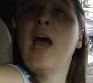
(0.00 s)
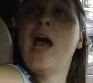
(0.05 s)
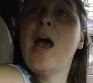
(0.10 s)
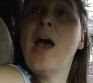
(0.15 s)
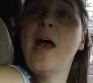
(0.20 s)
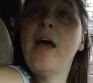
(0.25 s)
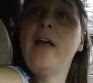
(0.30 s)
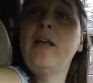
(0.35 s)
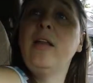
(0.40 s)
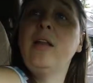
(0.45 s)

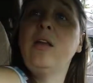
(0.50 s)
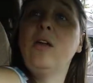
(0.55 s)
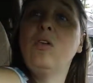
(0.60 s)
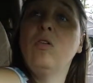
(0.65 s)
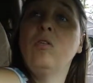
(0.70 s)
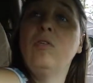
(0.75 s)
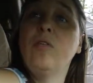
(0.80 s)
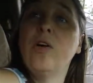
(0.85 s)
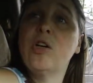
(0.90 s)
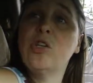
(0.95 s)
had an
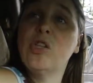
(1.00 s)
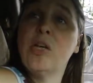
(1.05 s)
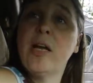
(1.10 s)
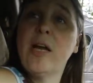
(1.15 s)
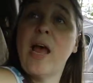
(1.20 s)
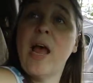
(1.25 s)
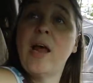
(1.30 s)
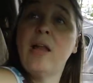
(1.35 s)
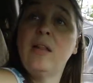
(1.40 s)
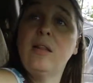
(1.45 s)
ear infection.
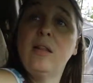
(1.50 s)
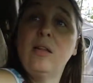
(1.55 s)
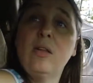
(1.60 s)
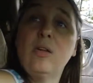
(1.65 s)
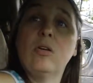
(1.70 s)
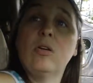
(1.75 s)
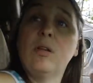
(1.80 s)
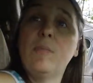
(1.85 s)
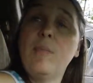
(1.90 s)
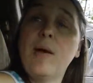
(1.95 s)
I
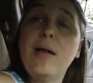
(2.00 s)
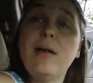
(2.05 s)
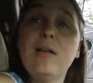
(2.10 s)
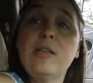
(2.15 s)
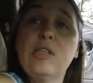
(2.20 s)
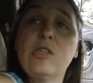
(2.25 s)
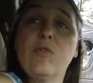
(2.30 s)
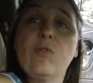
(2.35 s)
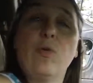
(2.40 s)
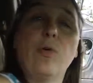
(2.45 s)
took the
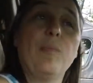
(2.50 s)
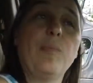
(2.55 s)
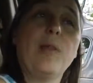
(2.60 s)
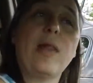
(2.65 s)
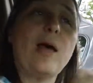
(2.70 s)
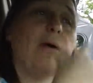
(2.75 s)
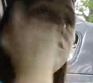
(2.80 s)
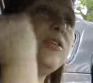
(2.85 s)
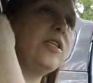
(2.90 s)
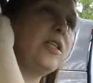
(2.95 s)
medicine for it, but
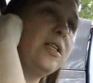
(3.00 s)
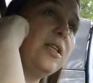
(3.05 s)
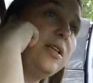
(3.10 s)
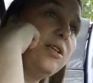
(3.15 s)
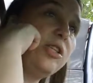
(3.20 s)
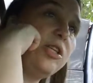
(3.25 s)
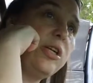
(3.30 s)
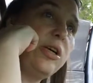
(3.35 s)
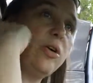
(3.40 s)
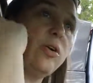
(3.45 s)
that was in
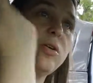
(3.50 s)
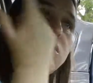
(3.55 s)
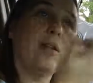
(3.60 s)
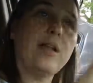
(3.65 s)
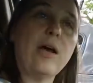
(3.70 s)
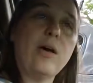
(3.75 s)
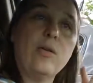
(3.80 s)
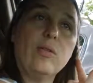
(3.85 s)
this ear. Now